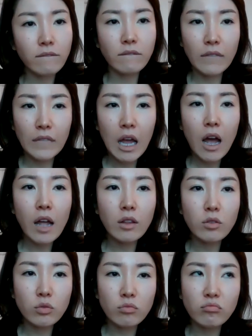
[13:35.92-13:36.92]
Not
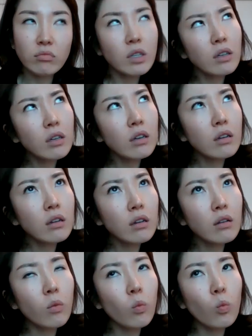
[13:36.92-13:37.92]

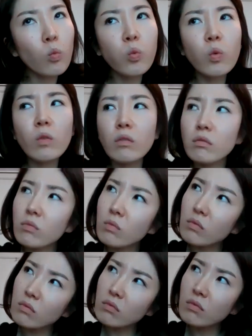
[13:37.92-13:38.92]
well.
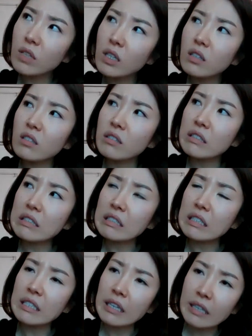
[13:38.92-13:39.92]
Well,
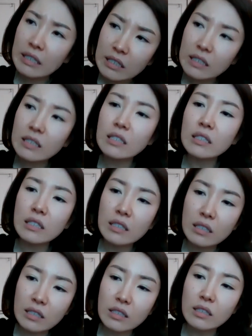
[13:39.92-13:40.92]

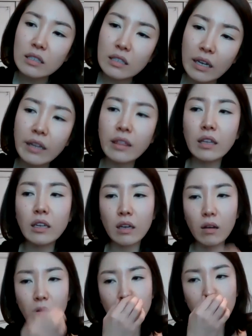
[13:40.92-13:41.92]
yes, I think
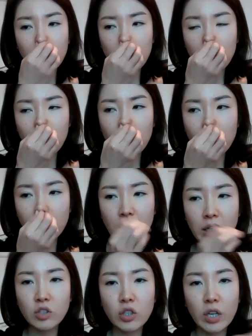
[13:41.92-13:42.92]
Oh, the
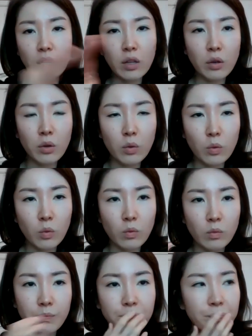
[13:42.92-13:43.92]
like cello.
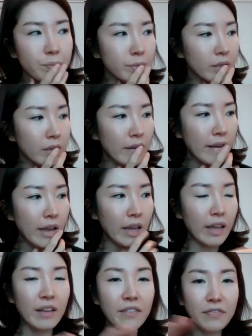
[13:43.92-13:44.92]

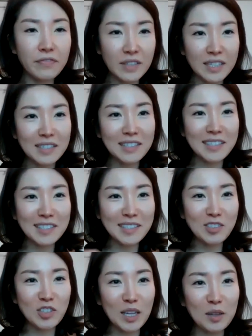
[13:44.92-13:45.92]
If this
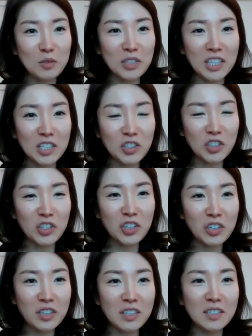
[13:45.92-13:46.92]
cello teacher
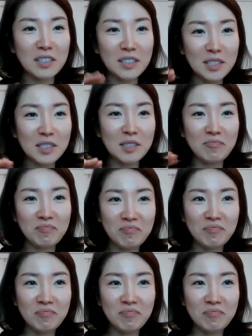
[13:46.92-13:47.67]
is